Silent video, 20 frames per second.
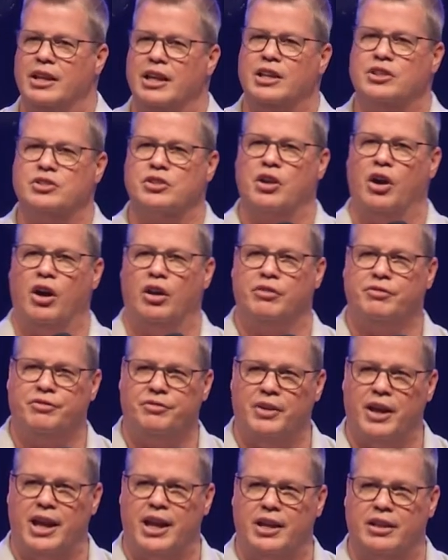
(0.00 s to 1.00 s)
It's called
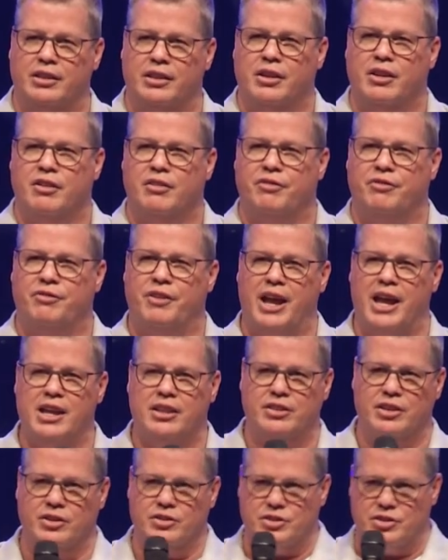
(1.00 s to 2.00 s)
faith.
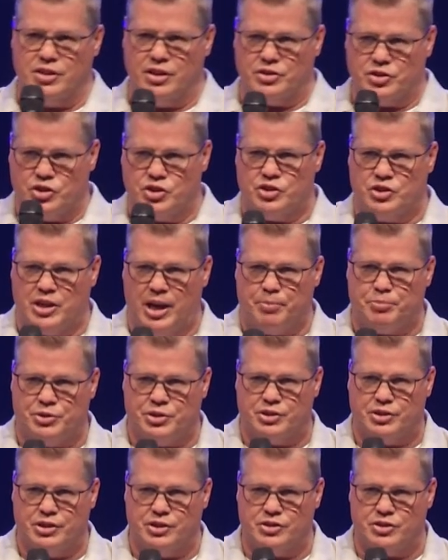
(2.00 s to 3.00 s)
Faith is the
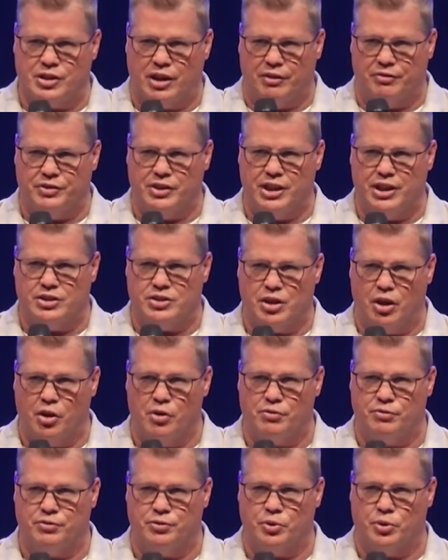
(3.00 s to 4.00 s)
substance of things
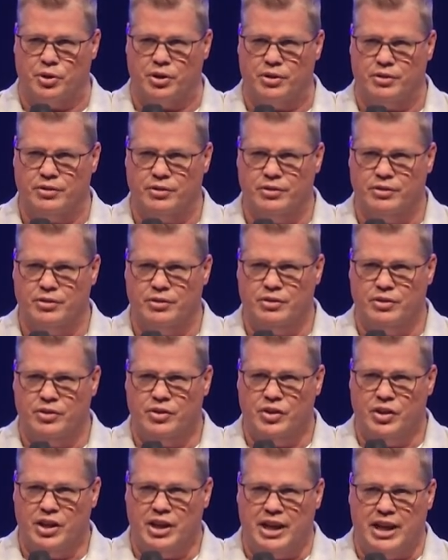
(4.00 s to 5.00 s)
hoped
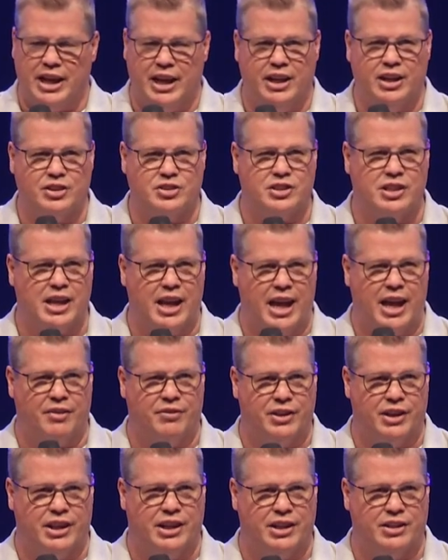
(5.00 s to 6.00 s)
for. It is the
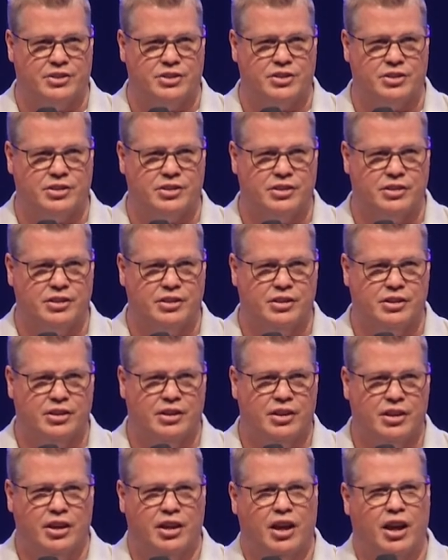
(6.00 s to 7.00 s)
evidence
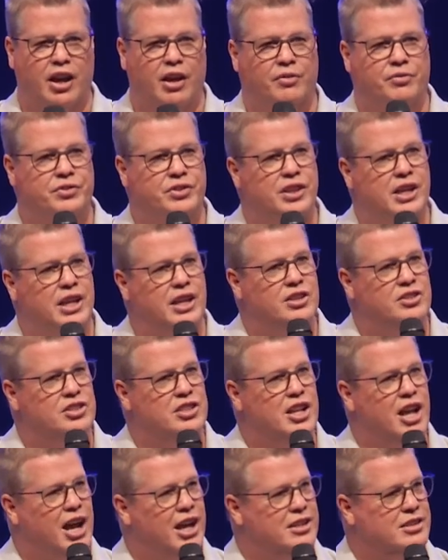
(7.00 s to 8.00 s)
of things
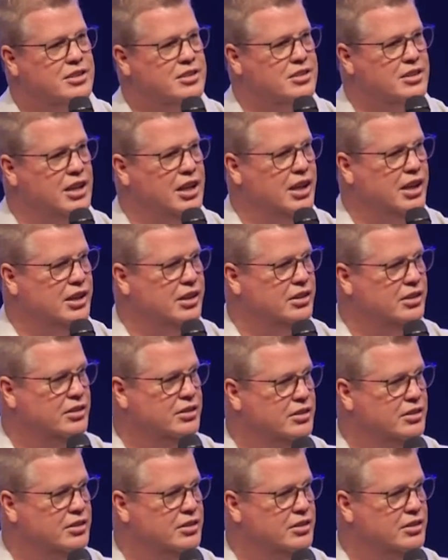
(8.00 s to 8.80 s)
not seen.